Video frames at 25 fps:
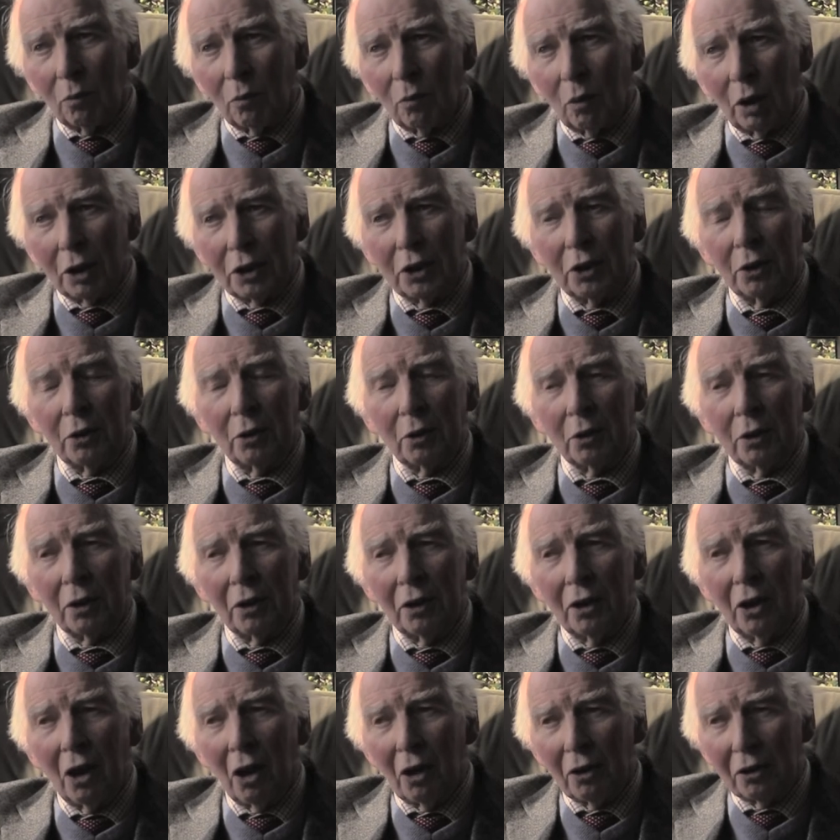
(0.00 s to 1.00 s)
What you could
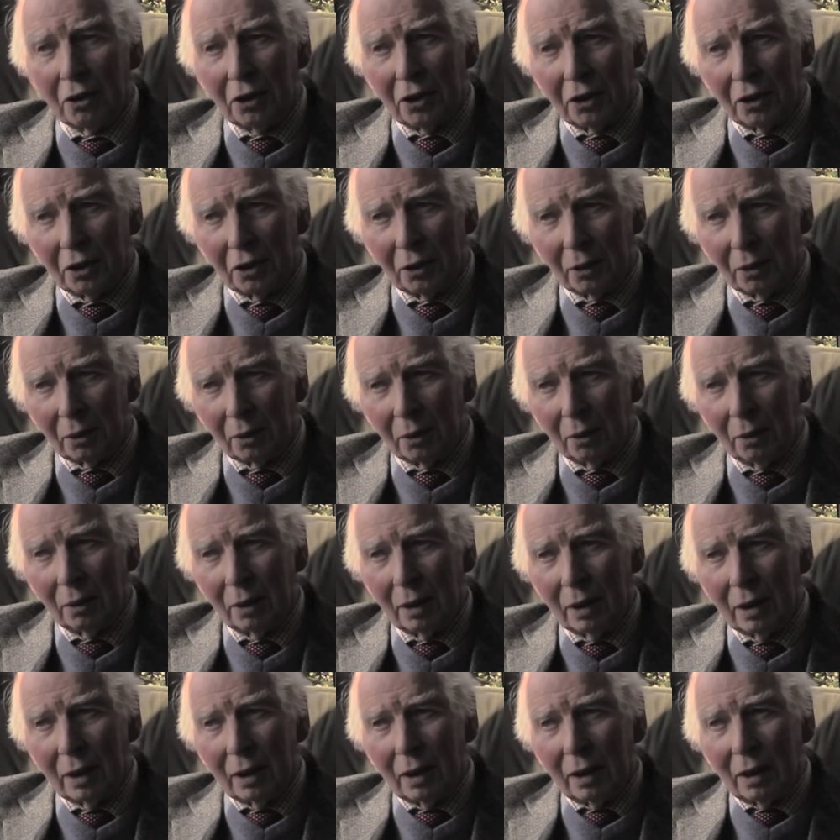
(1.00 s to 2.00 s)
not
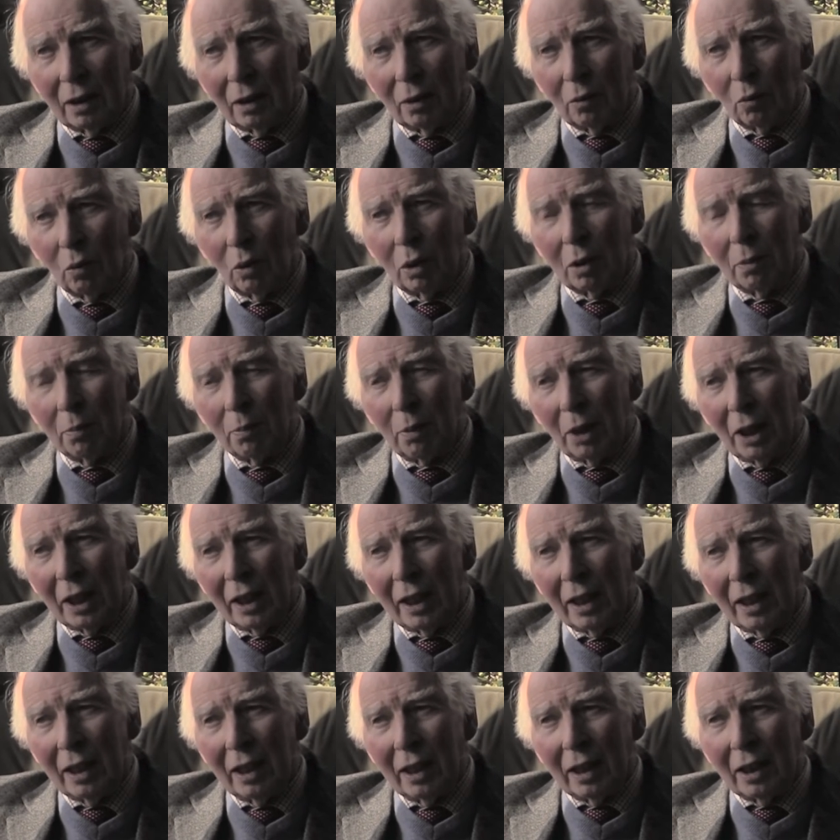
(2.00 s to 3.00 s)
do would
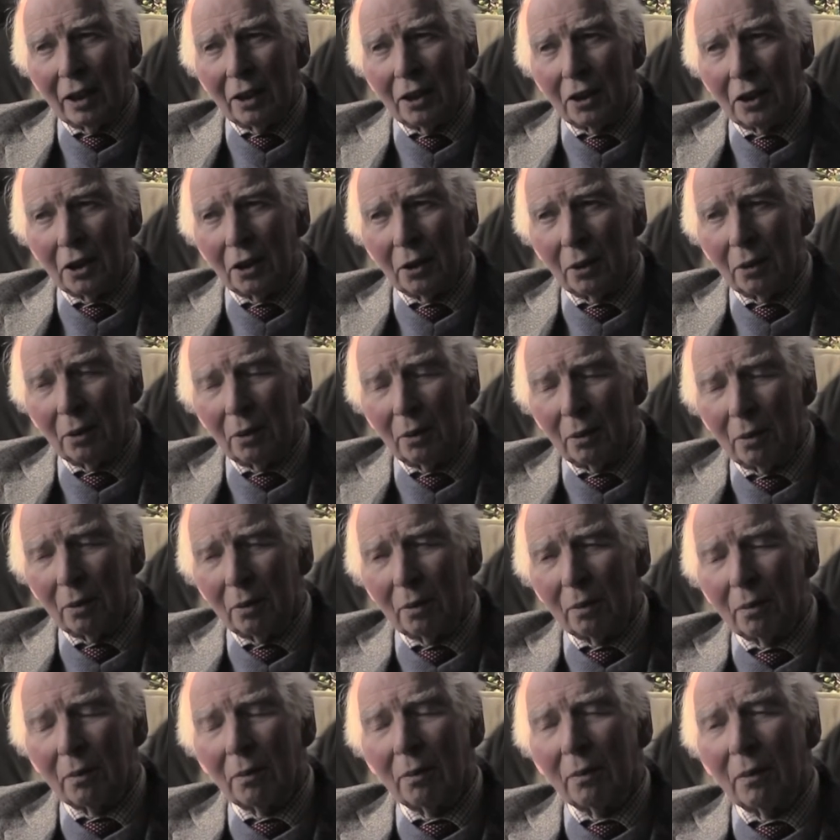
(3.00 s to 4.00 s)
be to
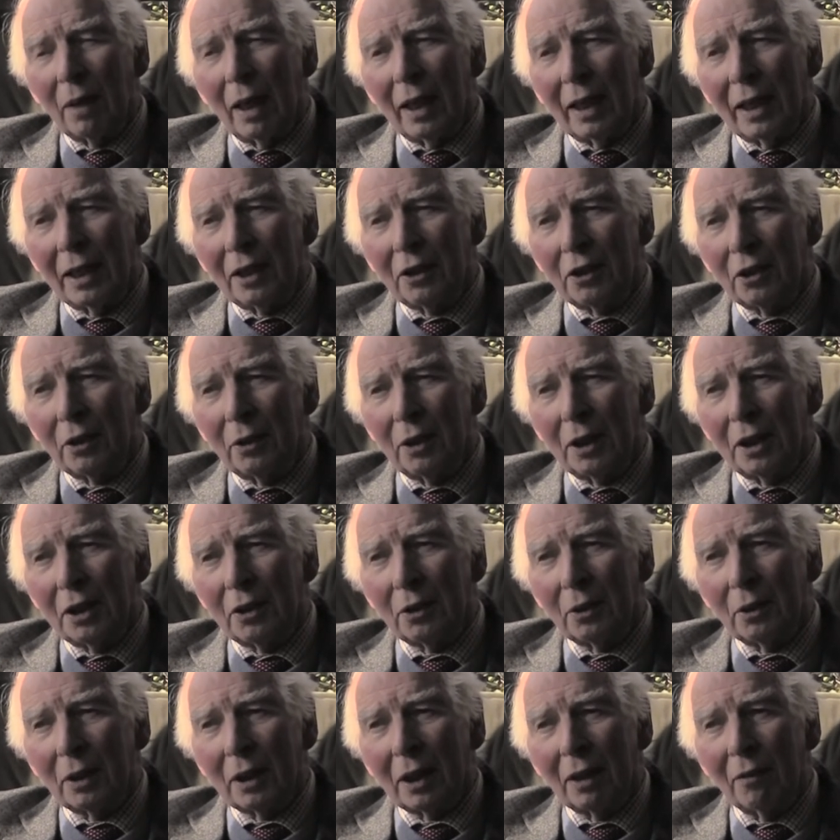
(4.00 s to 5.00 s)
enter
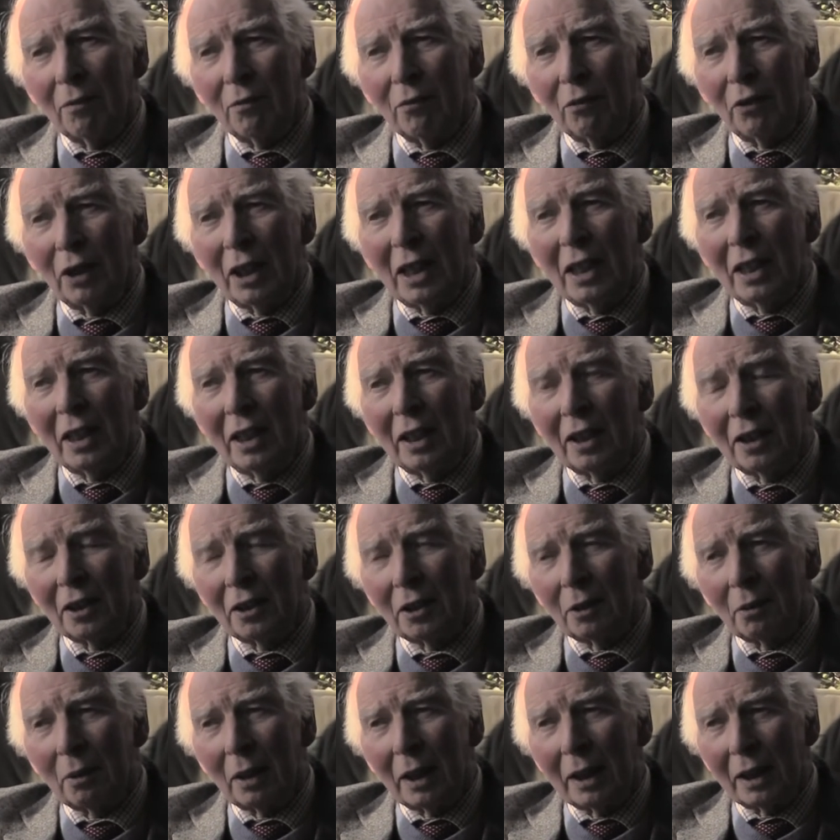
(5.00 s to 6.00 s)
into a
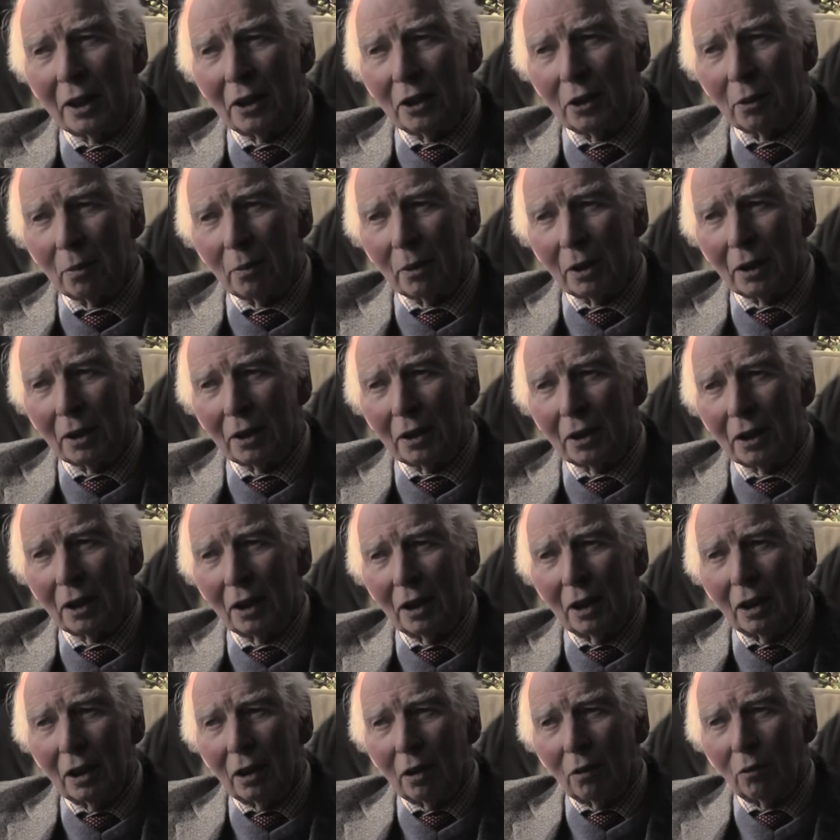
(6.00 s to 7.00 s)
convenient arrangement
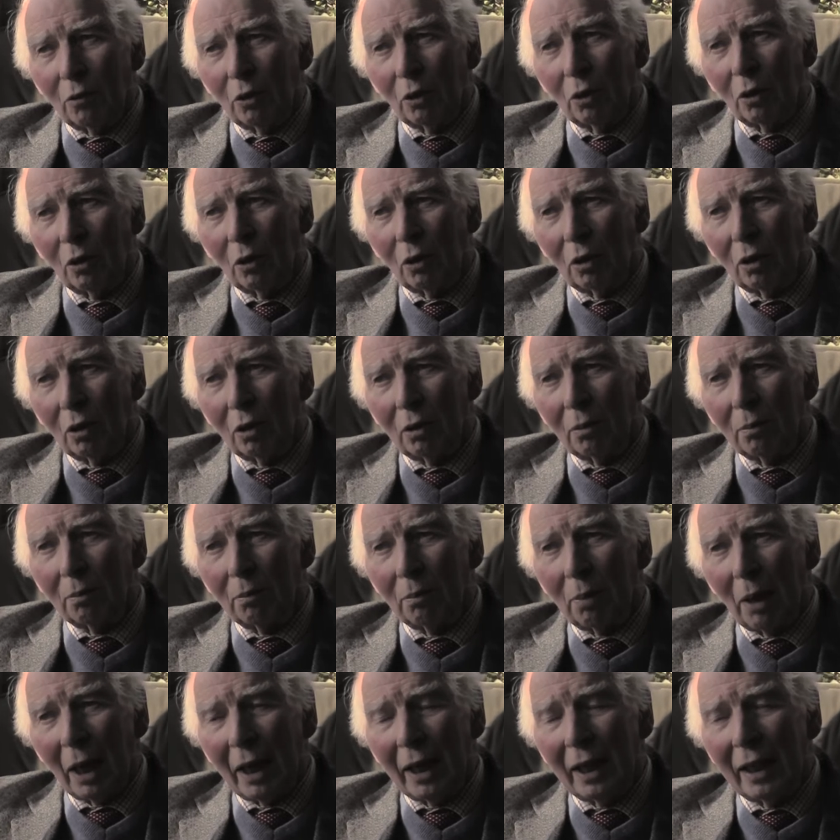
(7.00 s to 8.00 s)
for
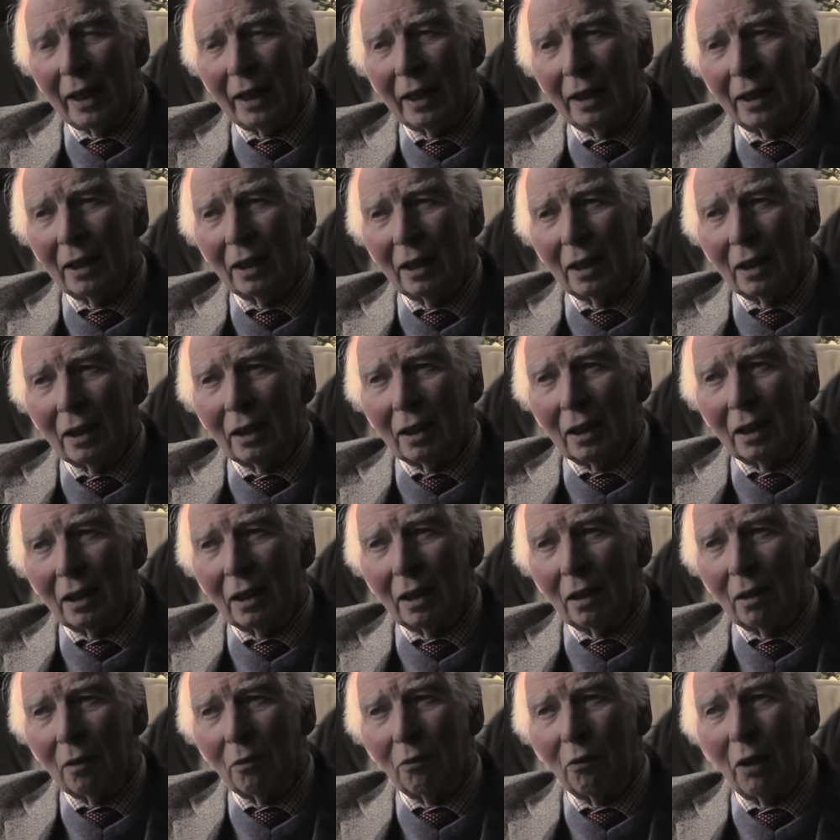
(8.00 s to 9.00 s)
paying
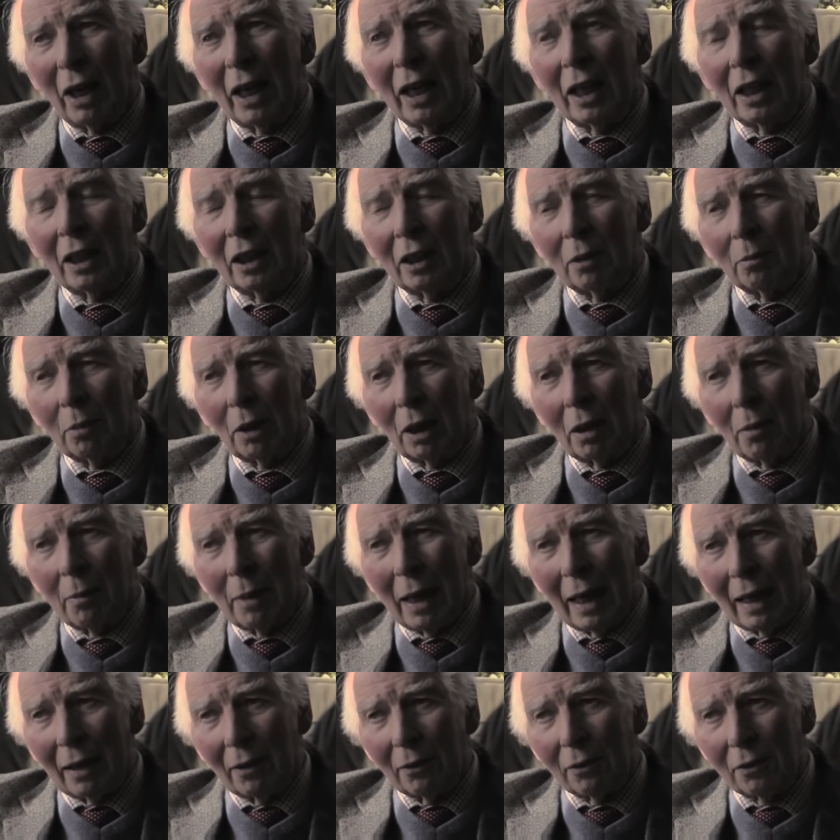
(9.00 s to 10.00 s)
variable
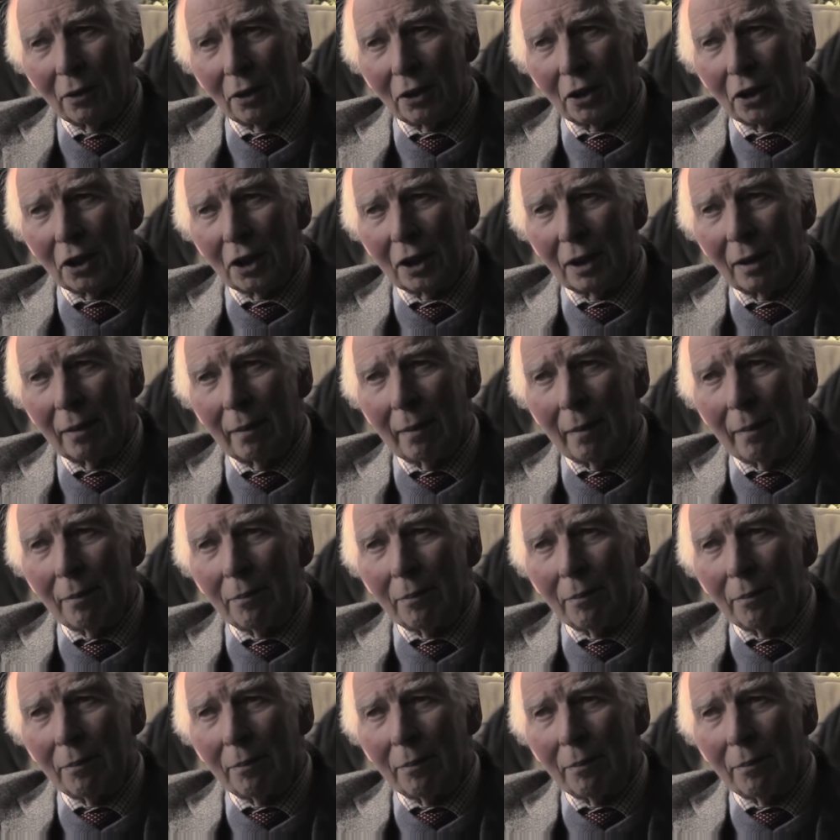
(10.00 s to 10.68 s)
amounts.